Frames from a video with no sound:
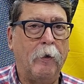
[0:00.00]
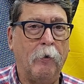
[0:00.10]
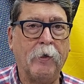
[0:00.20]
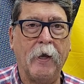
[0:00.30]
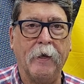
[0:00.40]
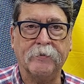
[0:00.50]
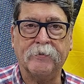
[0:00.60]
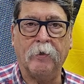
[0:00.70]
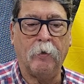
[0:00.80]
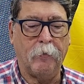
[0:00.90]
Okay,
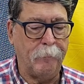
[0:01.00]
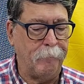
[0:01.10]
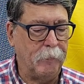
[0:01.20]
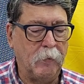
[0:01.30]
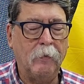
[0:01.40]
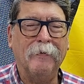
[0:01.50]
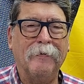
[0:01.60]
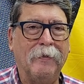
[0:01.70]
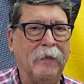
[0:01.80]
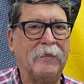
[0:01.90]
so
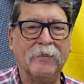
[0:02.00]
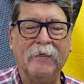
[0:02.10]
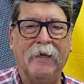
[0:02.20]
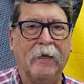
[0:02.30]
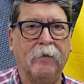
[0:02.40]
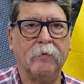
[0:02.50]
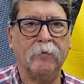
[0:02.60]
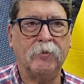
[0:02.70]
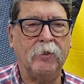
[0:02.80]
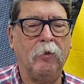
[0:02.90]
let's
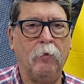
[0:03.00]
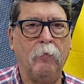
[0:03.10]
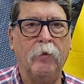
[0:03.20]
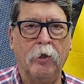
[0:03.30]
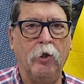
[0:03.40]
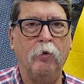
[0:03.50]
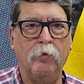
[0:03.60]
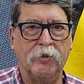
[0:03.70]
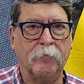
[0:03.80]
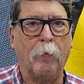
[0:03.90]
get to the
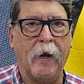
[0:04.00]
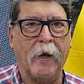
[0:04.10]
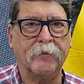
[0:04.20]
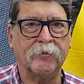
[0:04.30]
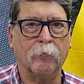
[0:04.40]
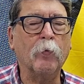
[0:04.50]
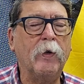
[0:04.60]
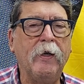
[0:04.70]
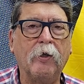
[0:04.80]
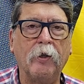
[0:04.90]
used brass,
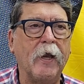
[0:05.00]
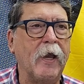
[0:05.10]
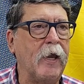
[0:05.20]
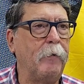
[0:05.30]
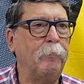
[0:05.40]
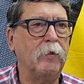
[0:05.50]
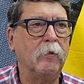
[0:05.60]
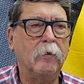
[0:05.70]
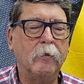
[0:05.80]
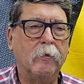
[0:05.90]
reclaimed,
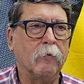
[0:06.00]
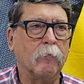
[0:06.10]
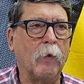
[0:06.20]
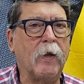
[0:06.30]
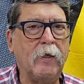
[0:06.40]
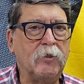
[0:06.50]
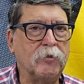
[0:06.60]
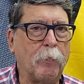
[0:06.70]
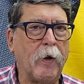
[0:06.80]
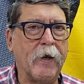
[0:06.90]

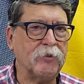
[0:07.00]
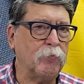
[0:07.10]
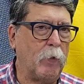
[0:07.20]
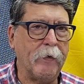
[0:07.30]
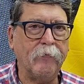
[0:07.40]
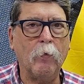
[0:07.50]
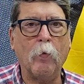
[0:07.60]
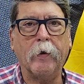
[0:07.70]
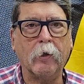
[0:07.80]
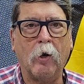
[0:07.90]
range brass, whatever you
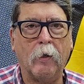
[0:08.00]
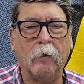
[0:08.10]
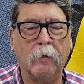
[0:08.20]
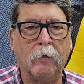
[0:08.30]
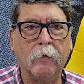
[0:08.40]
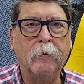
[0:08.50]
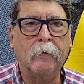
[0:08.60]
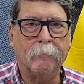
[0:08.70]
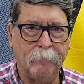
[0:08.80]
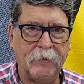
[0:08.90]
want to call it.
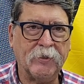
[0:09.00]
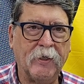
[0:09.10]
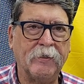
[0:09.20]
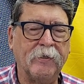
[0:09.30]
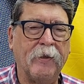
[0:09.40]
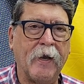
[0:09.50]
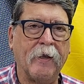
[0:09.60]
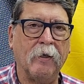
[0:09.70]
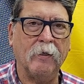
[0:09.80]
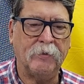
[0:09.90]
Let's get to
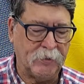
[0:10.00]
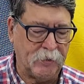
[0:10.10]
that and let's